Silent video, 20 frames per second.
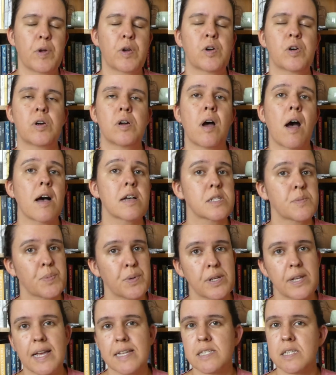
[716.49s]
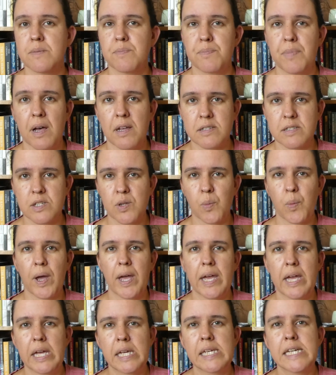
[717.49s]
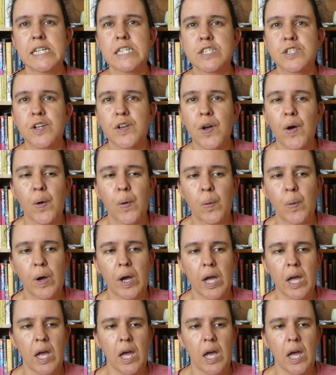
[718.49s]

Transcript: Her husband has passed away years ago,